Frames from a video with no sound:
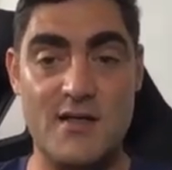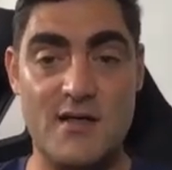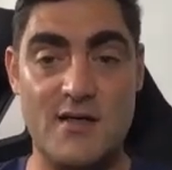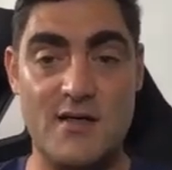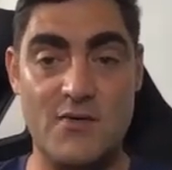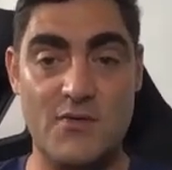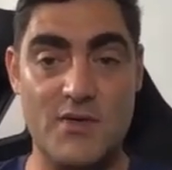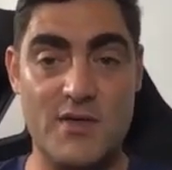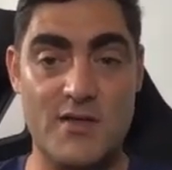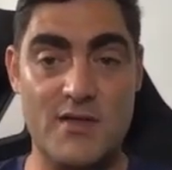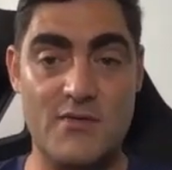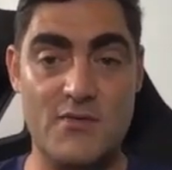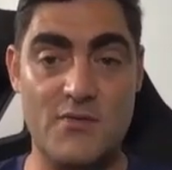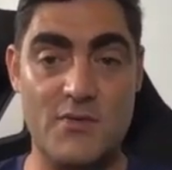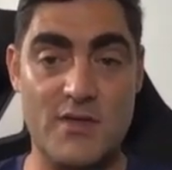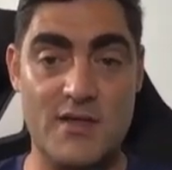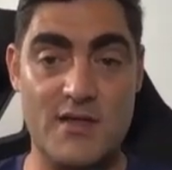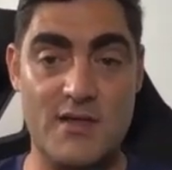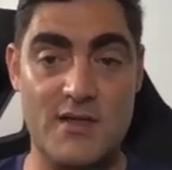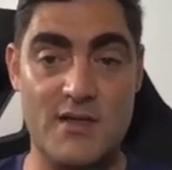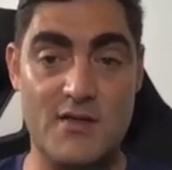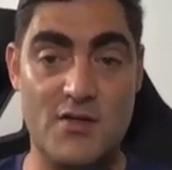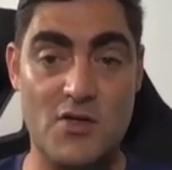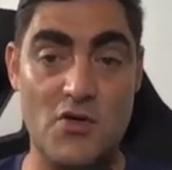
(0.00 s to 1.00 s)

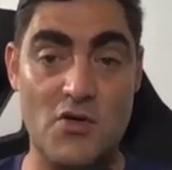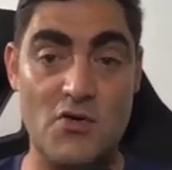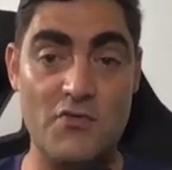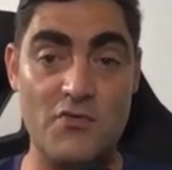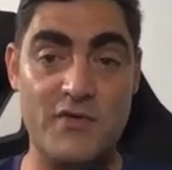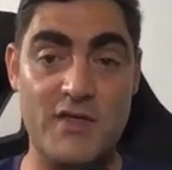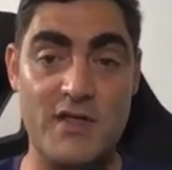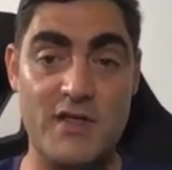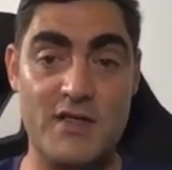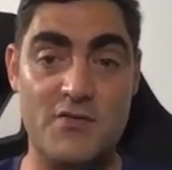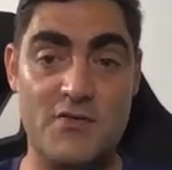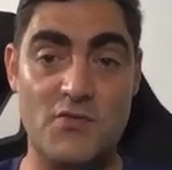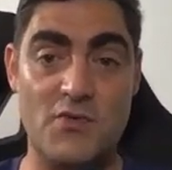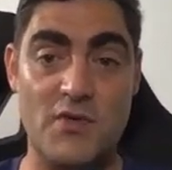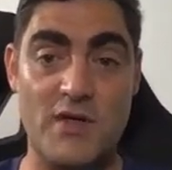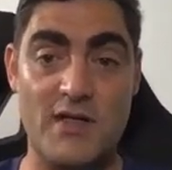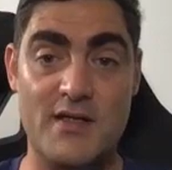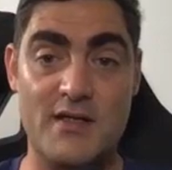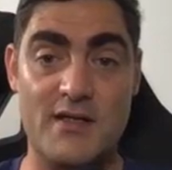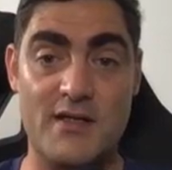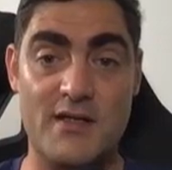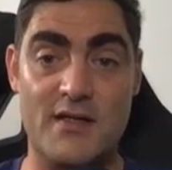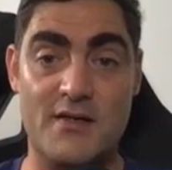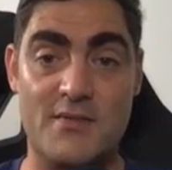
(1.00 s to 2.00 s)
With COVID,
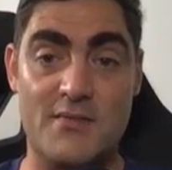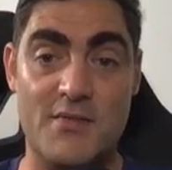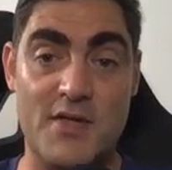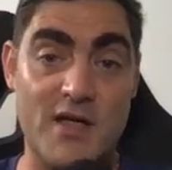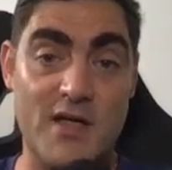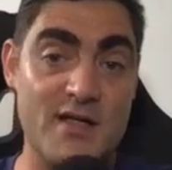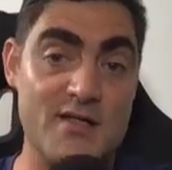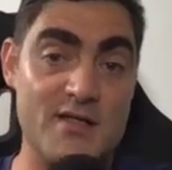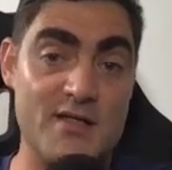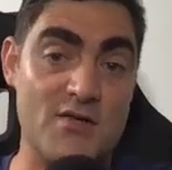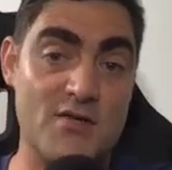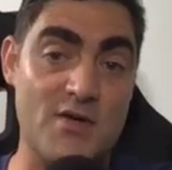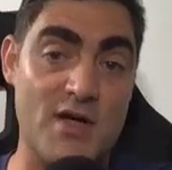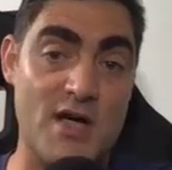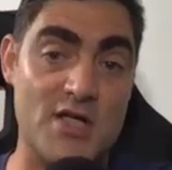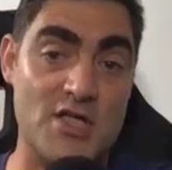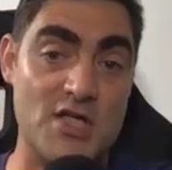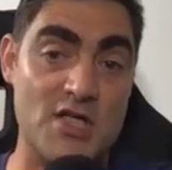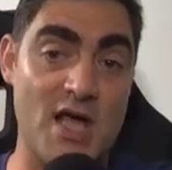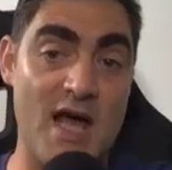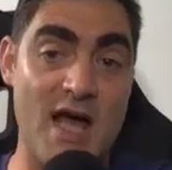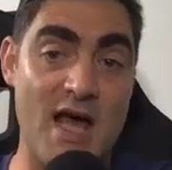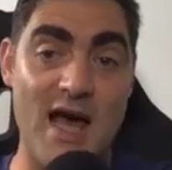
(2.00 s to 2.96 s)
when the markets crashed,